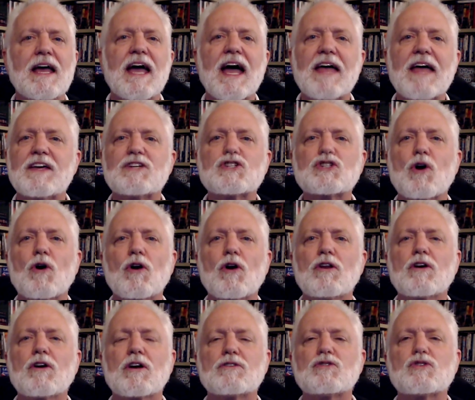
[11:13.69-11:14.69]
and they started
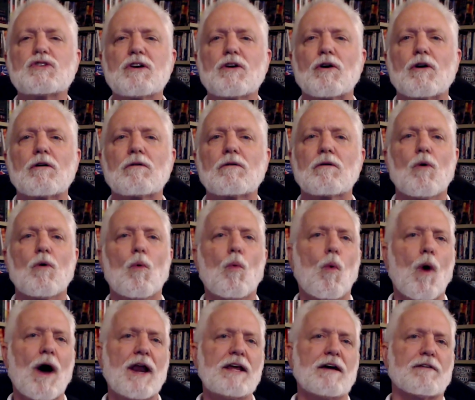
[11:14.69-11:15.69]
to consider,
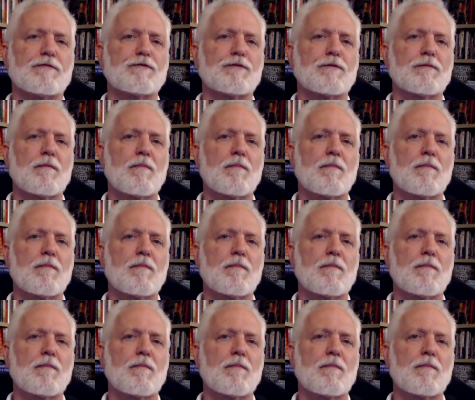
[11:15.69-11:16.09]
what if?